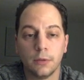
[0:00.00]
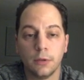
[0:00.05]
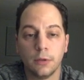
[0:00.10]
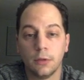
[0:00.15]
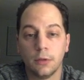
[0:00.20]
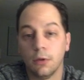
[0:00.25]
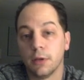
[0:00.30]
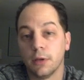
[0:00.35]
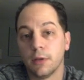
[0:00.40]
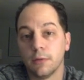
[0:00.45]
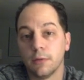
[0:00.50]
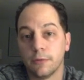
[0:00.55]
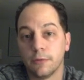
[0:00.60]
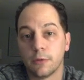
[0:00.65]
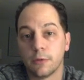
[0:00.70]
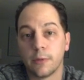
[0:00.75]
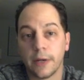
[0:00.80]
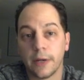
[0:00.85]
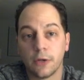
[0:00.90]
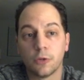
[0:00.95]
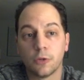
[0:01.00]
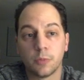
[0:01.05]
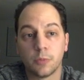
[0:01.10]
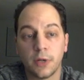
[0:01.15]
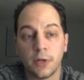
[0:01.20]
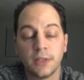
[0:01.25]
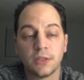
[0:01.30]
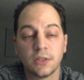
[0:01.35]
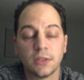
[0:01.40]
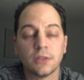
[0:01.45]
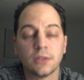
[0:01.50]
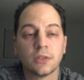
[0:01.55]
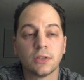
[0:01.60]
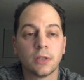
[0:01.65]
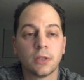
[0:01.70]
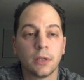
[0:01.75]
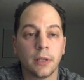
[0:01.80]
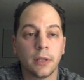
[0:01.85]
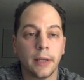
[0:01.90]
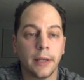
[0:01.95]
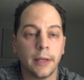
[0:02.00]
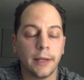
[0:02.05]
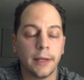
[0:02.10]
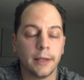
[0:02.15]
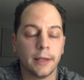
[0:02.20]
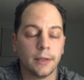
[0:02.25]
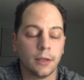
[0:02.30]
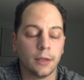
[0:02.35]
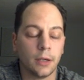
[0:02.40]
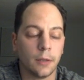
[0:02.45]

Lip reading: looking for record prices. And